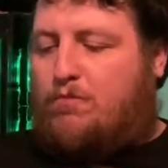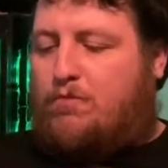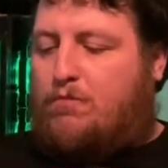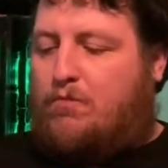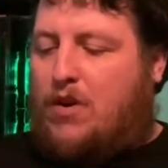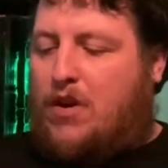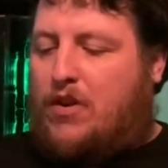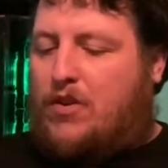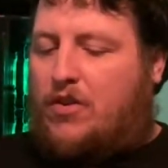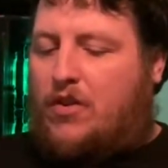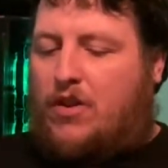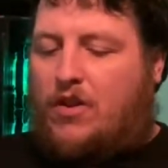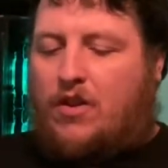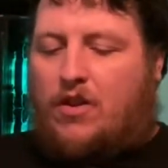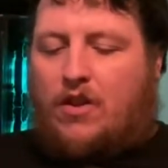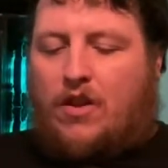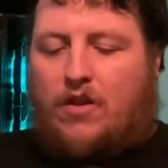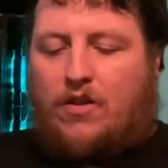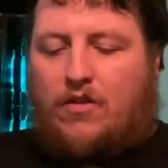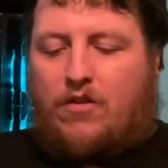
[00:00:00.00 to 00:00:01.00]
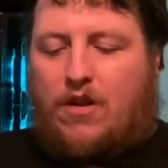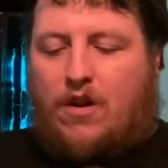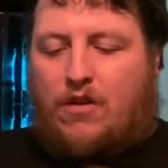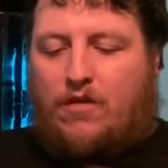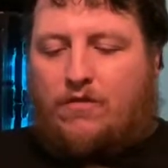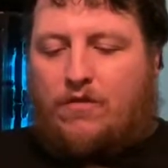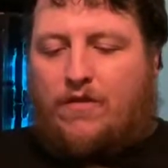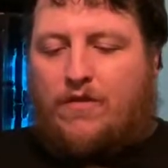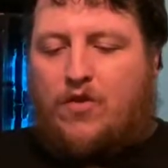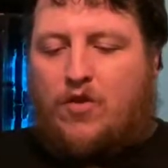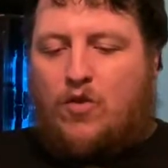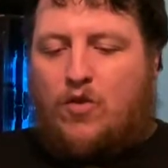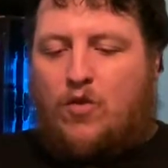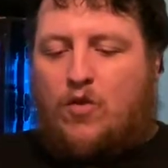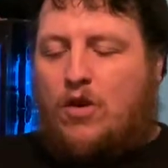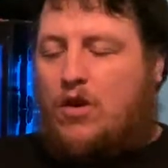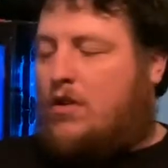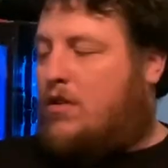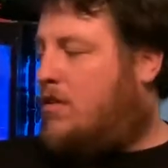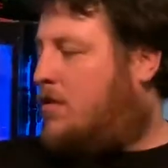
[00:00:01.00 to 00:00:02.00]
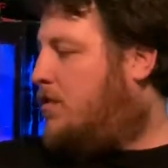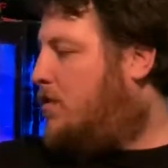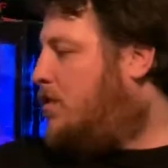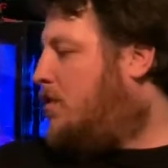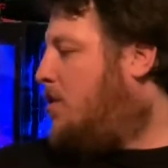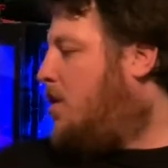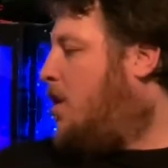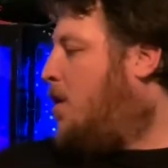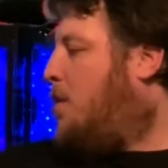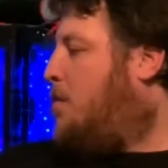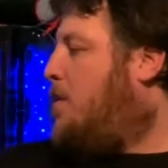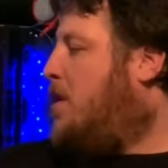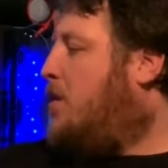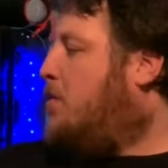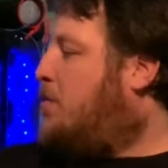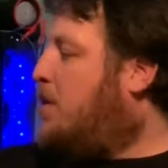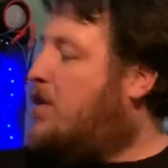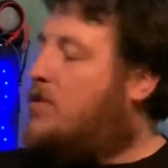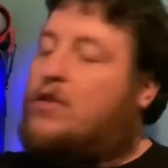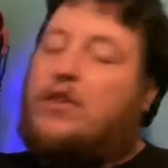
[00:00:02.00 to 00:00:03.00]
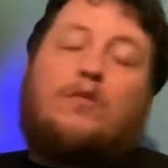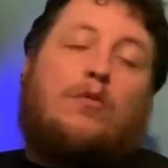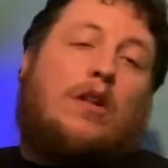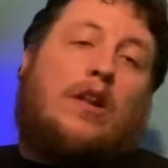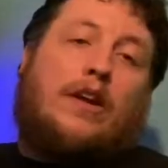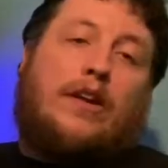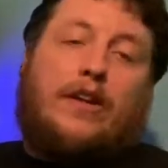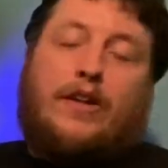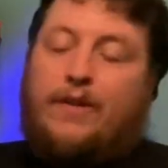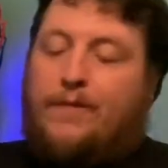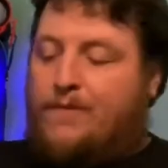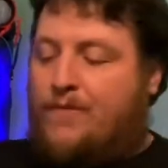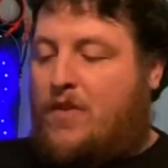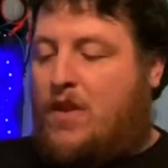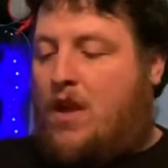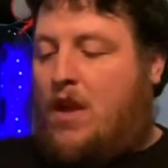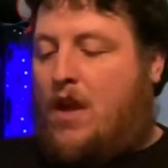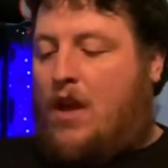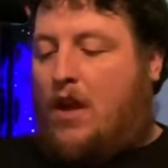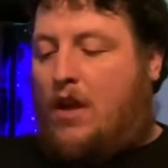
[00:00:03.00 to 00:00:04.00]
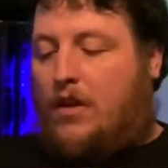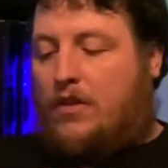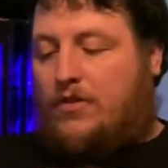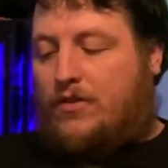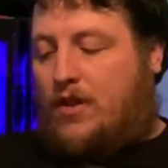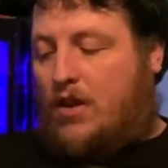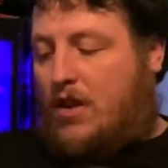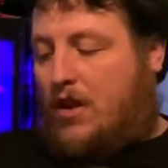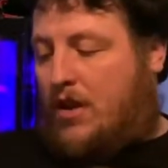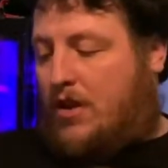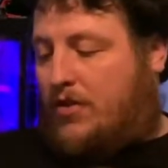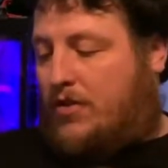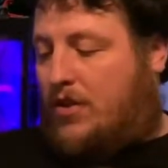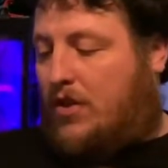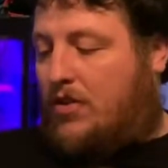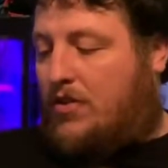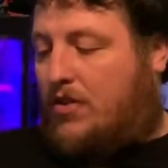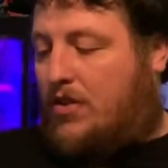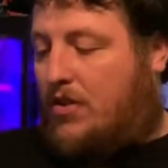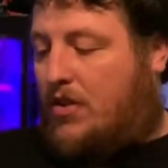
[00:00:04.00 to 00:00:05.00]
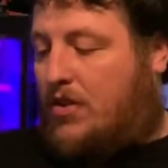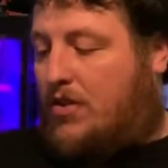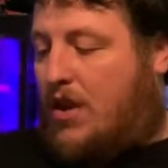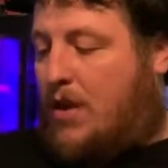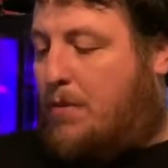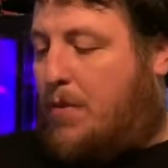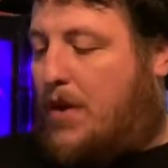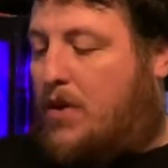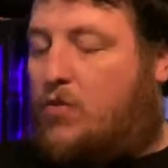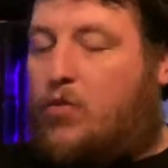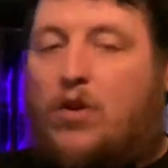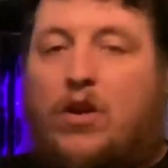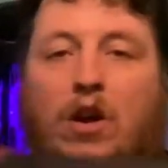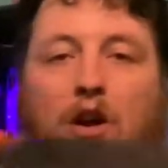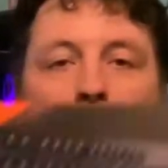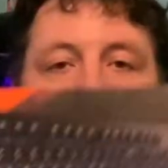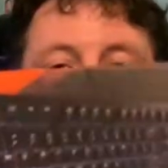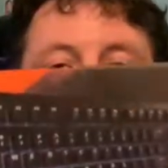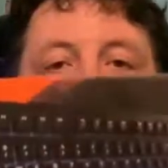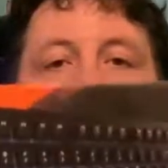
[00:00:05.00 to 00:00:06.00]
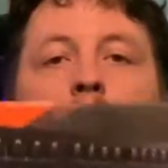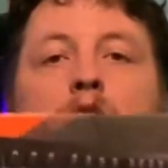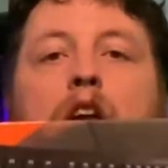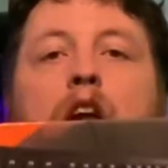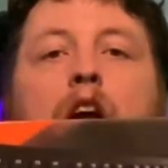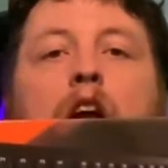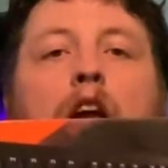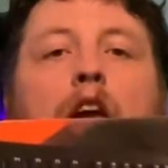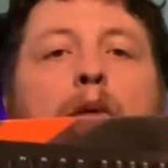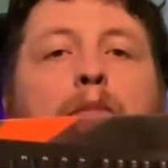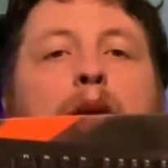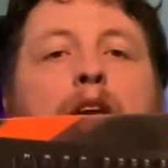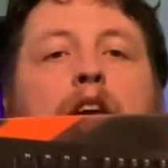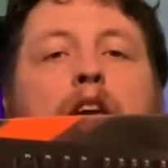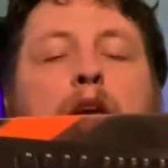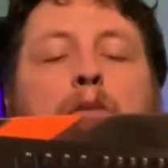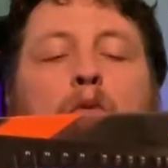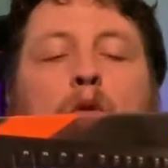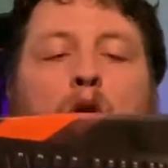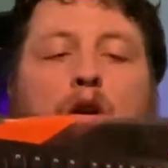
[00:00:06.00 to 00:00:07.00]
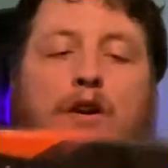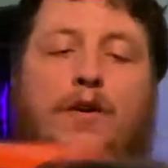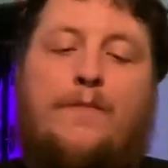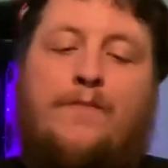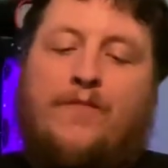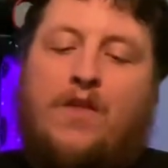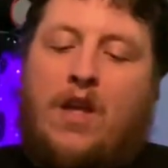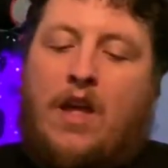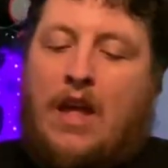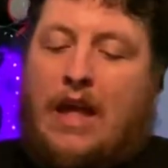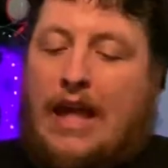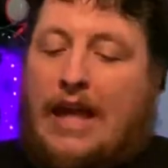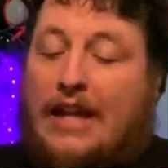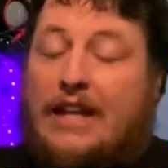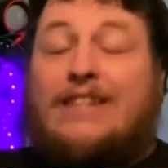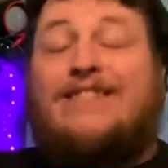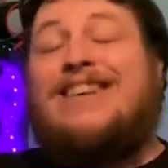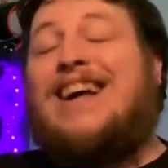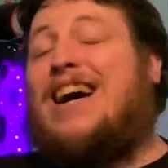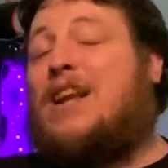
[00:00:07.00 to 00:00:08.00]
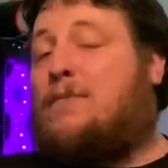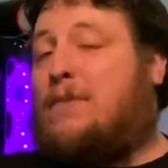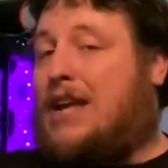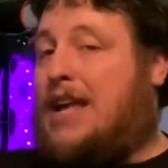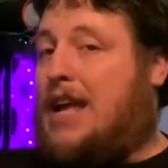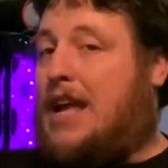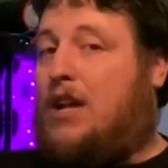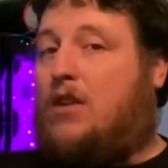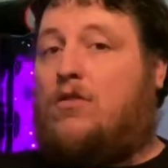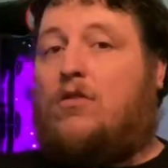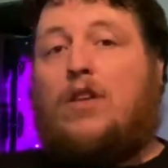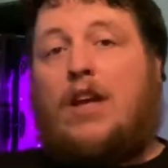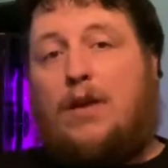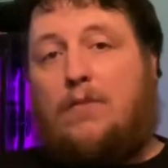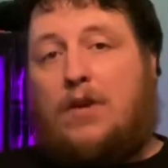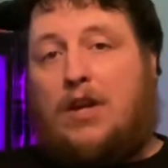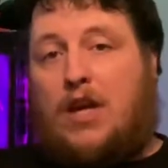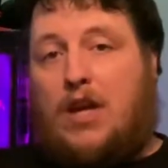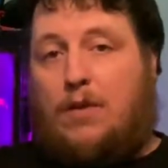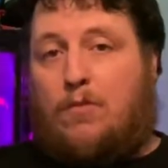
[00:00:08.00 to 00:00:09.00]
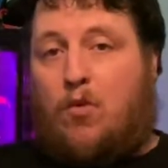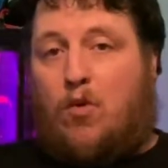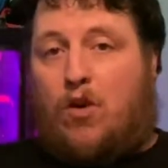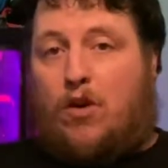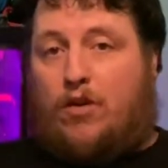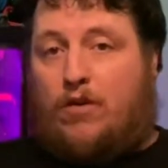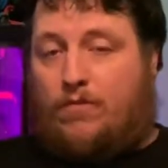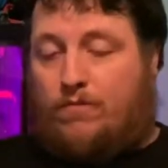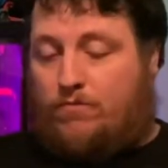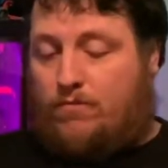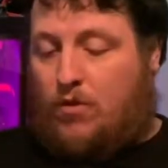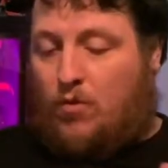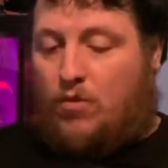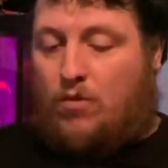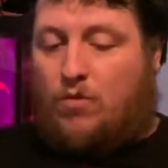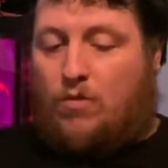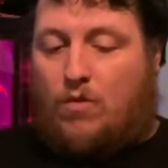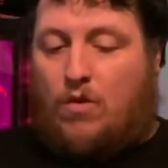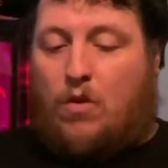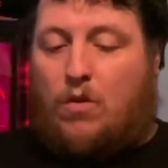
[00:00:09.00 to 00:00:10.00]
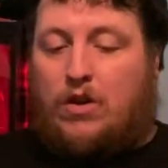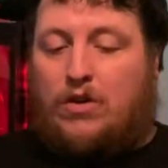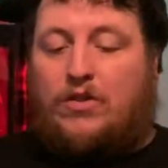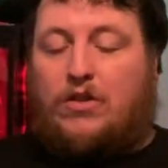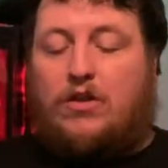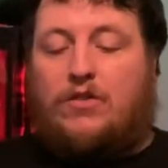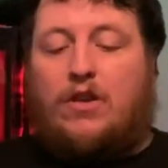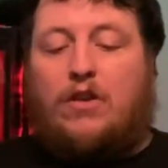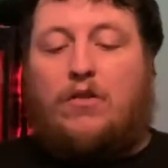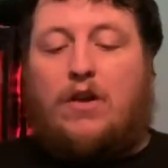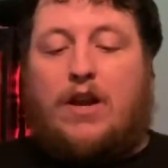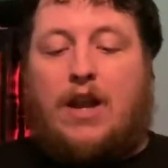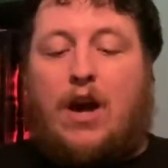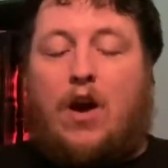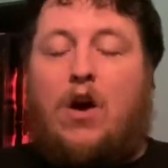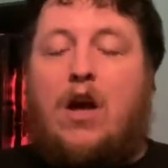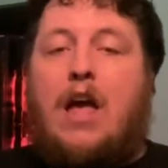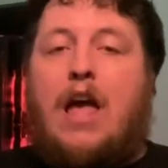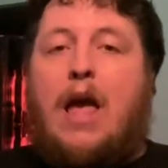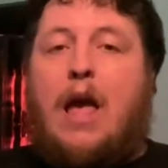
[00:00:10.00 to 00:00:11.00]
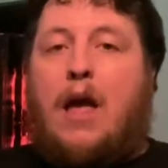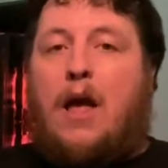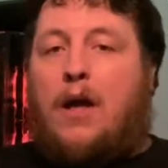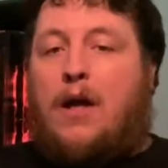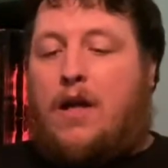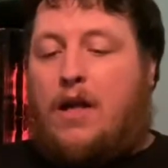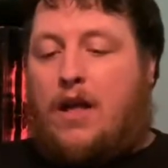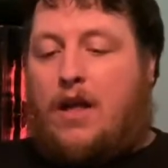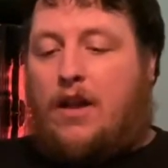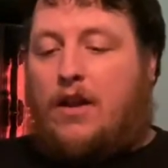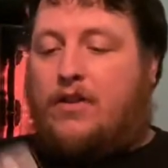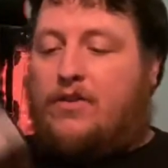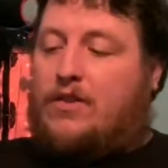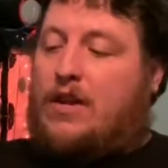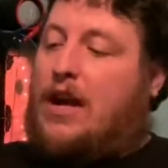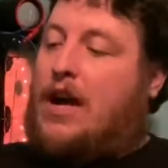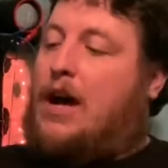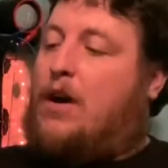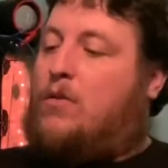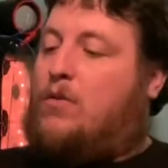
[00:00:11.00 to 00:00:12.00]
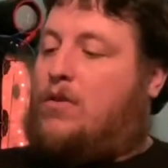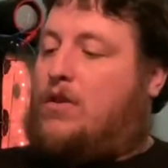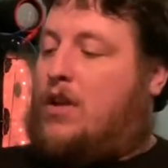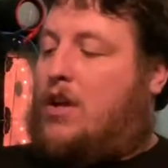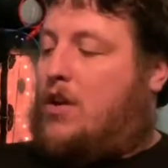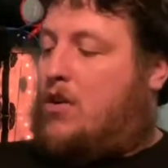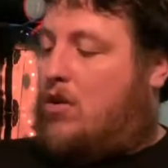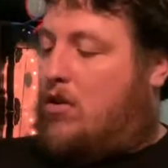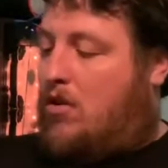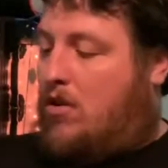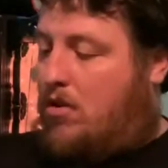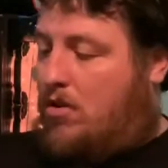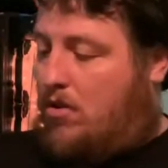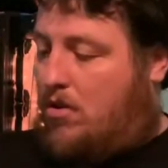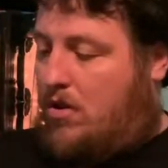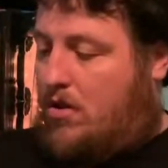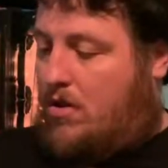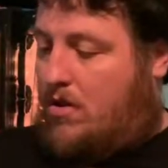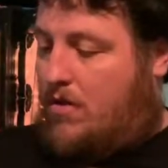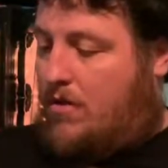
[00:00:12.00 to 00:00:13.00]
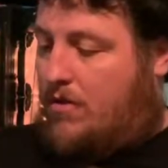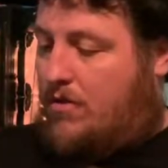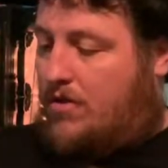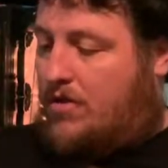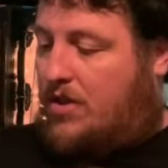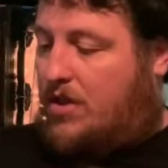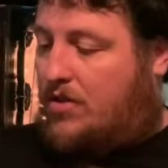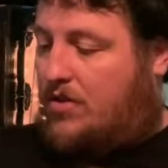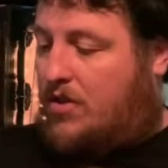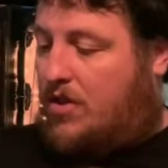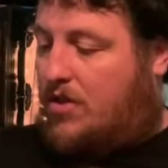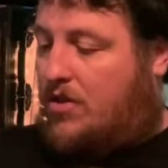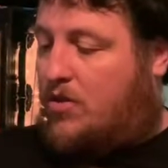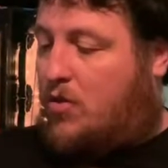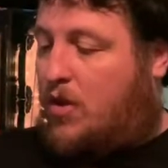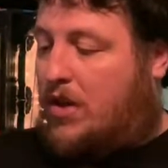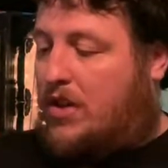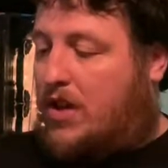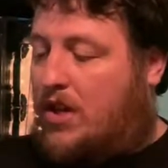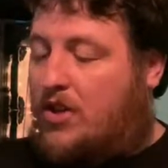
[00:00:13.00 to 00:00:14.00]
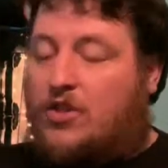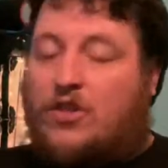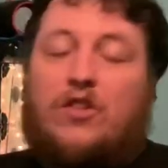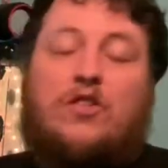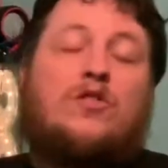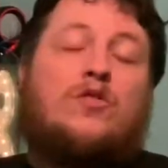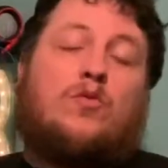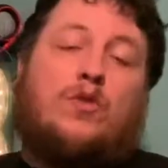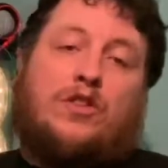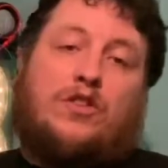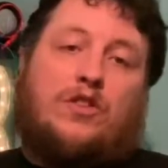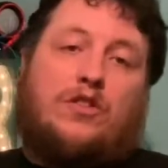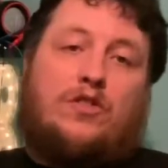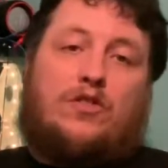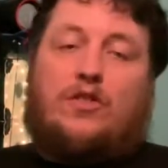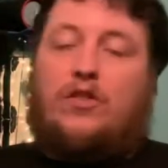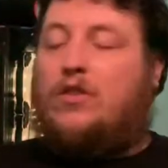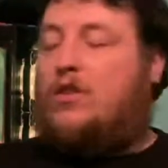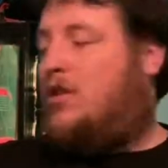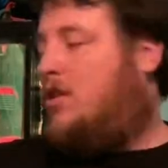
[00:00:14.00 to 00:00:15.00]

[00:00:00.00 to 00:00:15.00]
Bringing to you another review, being PC related. It's a SteelSeries Apex100 gaming keyboard. It is not a mechanical gaming keyboard. I want to stress that right now. It has got what they call SteelSeries quick tension switches,